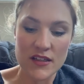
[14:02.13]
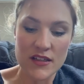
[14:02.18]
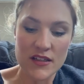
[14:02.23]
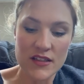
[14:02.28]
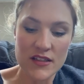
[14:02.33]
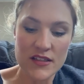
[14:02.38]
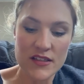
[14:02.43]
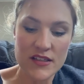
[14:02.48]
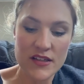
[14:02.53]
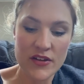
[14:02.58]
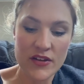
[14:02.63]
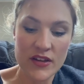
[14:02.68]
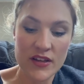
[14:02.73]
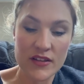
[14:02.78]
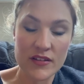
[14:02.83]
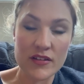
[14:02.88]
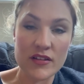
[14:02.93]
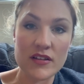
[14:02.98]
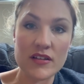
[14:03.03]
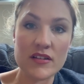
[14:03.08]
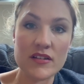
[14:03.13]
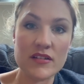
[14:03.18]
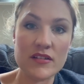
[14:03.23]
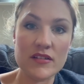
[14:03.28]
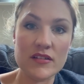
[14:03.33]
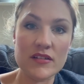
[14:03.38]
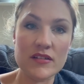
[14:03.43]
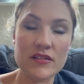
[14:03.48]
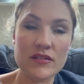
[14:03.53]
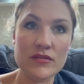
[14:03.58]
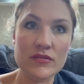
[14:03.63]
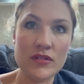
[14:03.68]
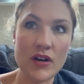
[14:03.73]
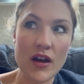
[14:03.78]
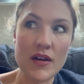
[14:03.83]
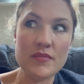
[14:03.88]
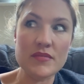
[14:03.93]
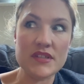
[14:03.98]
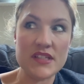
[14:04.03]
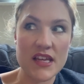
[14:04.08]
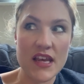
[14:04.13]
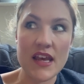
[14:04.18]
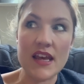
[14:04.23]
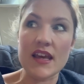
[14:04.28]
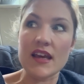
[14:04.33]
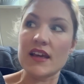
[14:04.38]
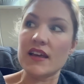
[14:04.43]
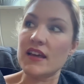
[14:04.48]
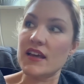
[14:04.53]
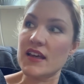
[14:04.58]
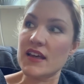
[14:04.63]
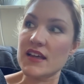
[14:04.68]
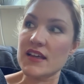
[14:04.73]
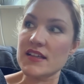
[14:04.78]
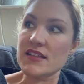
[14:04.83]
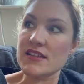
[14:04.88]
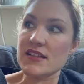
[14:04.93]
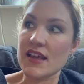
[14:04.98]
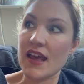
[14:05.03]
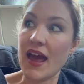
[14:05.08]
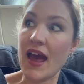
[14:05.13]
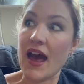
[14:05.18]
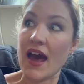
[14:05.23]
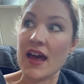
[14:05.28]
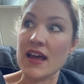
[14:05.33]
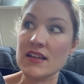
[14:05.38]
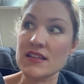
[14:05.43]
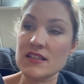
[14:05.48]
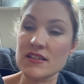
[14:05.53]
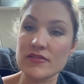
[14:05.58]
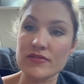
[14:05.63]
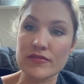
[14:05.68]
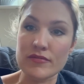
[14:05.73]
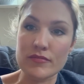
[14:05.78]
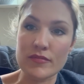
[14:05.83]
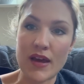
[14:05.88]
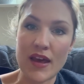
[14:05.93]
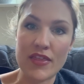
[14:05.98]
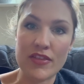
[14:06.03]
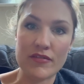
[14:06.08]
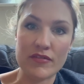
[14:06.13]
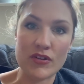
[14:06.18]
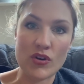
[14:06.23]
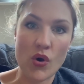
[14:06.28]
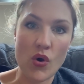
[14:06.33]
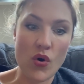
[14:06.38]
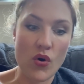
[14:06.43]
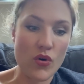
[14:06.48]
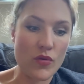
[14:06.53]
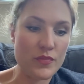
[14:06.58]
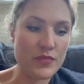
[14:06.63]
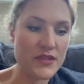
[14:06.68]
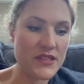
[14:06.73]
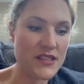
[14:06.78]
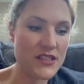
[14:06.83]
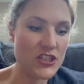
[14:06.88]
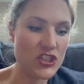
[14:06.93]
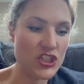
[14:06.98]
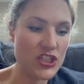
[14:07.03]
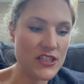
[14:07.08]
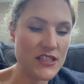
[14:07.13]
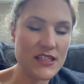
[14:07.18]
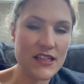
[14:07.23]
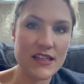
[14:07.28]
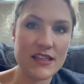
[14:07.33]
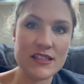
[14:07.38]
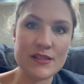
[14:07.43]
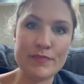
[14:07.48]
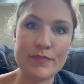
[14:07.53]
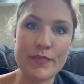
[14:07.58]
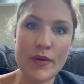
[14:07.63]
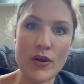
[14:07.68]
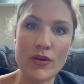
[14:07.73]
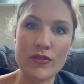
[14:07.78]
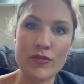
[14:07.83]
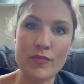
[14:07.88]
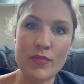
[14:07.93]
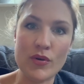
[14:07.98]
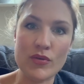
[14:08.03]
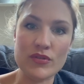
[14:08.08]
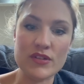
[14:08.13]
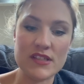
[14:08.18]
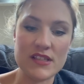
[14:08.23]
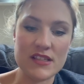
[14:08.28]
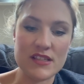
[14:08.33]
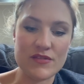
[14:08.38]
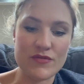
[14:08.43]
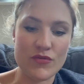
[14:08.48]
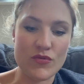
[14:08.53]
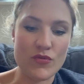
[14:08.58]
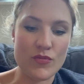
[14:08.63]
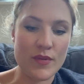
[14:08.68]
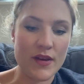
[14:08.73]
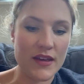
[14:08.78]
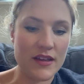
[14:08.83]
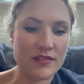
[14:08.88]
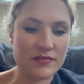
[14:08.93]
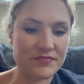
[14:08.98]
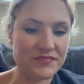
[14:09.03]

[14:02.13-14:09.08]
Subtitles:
So what I'm saying is, Kat from Heather and Hops, she ticks both boxes for me.